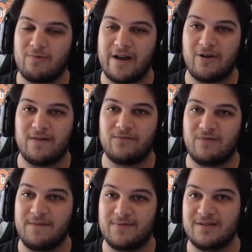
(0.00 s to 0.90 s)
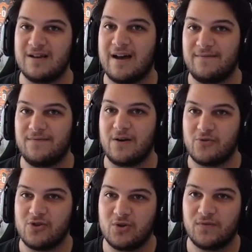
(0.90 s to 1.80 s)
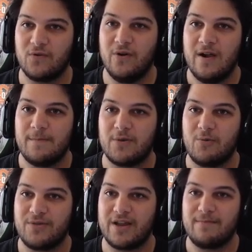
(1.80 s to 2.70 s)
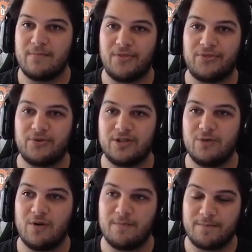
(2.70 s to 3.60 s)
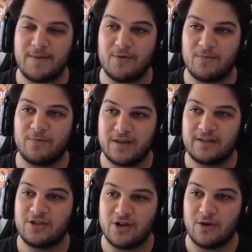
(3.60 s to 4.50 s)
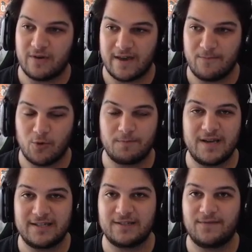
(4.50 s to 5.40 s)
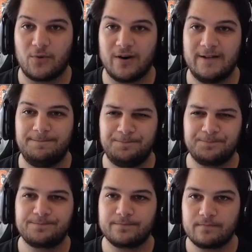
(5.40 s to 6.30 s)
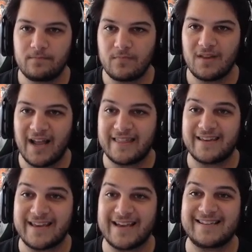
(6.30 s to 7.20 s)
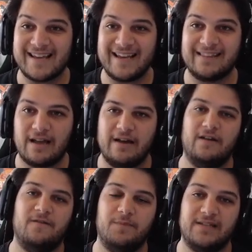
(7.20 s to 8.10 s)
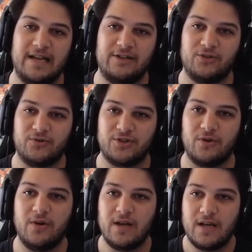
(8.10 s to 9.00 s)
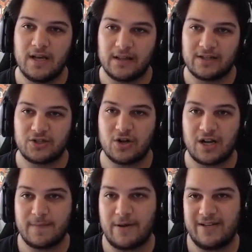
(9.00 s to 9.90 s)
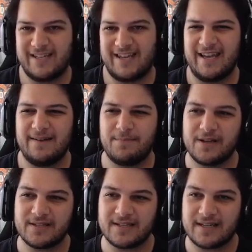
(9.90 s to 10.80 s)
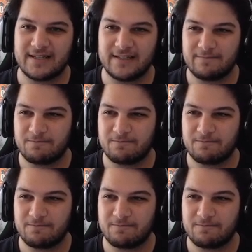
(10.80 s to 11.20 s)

where right off rip, not very useful, but within a month or two, while people, you know, get more pieces for him, I think he has a lot of potential. So let's talk about his kit, because it's